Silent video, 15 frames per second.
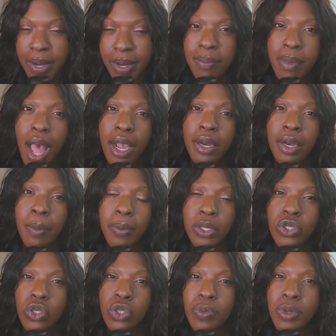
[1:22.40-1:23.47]
but I'm not going to
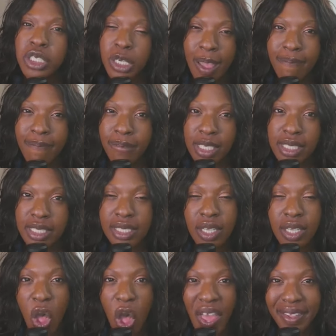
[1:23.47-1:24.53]
put so much emphasis
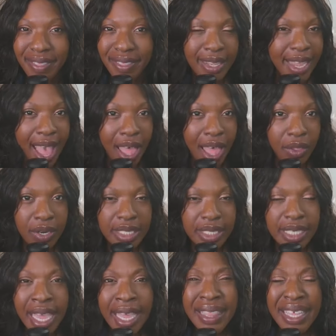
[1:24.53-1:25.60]
on the calories.
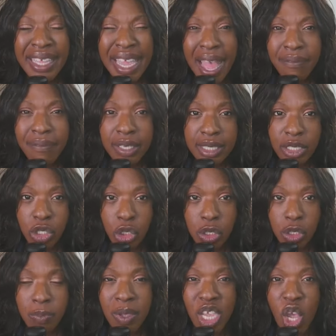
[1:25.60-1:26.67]
The emphasis
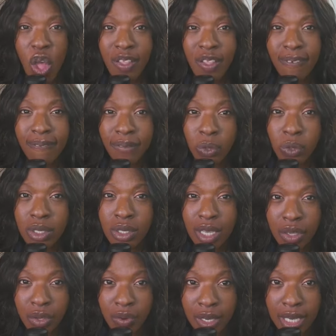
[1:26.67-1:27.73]
should be on the foods
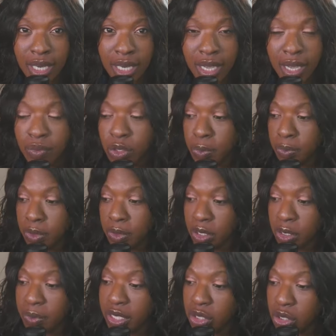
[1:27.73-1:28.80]
that you're eating, which
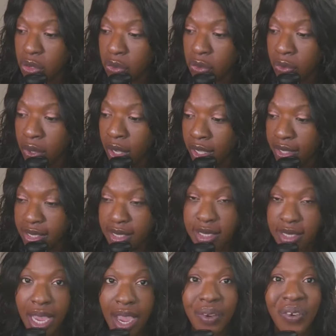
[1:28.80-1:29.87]
brings me to this
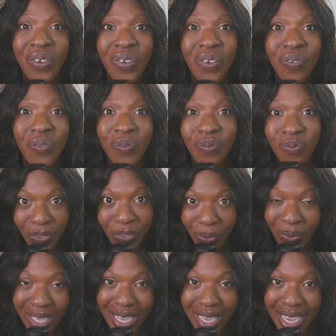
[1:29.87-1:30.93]
entire
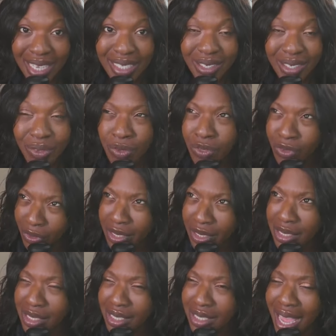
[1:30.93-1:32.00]
38 or
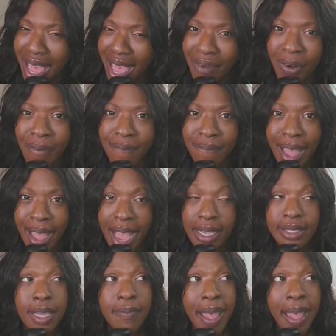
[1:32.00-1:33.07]
36 hour
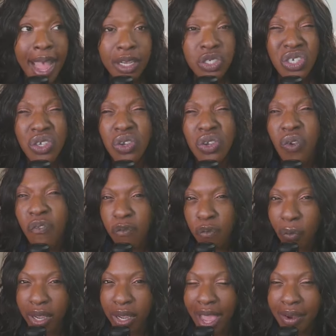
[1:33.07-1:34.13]
fast. I'm actually going to go
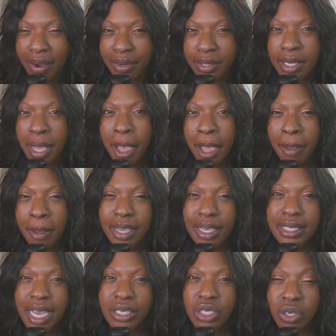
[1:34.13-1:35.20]
40 hours
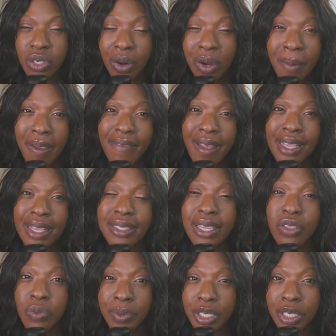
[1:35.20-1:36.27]
because I started my fast
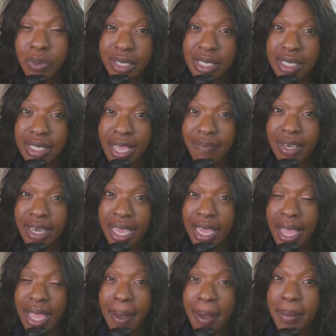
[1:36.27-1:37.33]
at 3:27
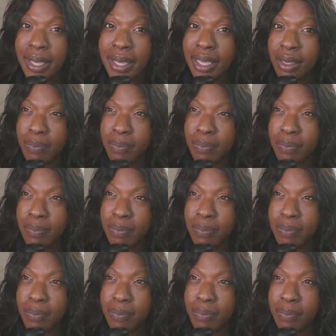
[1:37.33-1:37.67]
a.m.